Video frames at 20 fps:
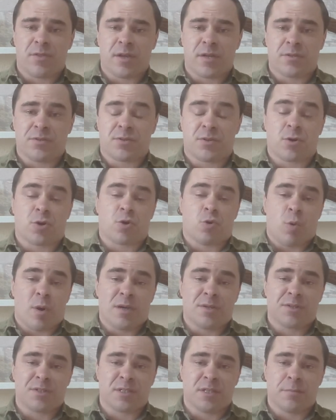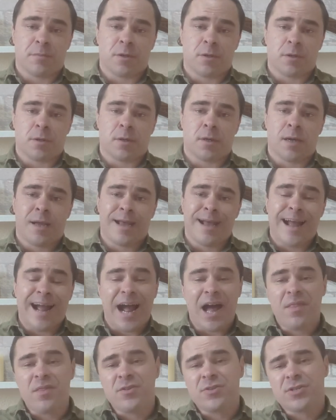things that are quite similar,
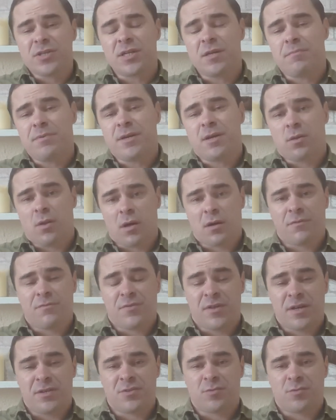and there's going to be a lot of